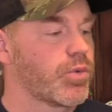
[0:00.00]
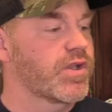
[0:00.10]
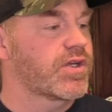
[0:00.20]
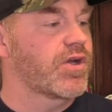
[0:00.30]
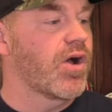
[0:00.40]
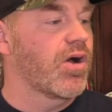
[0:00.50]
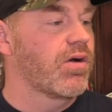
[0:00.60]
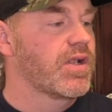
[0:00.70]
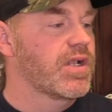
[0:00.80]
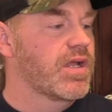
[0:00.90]
One of the
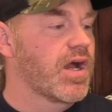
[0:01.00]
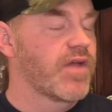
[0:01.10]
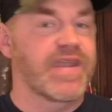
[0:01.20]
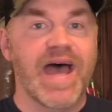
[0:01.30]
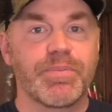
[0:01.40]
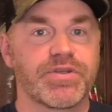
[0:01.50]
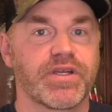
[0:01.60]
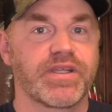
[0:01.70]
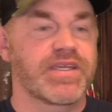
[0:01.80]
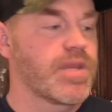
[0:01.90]
call uh, that I
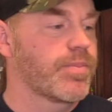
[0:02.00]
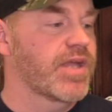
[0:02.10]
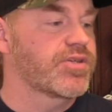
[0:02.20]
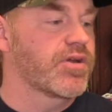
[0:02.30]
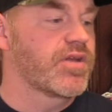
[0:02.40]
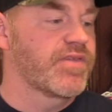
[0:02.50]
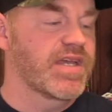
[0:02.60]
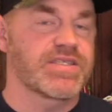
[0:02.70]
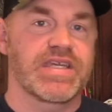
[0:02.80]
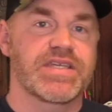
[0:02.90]
particularly keep in my turkey
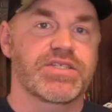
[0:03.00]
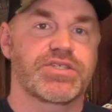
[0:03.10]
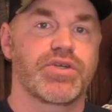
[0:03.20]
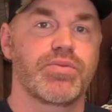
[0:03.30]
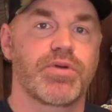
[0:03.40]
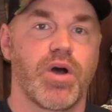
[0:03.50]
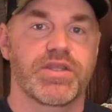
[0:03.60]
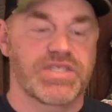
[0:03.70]
vest is a tube call.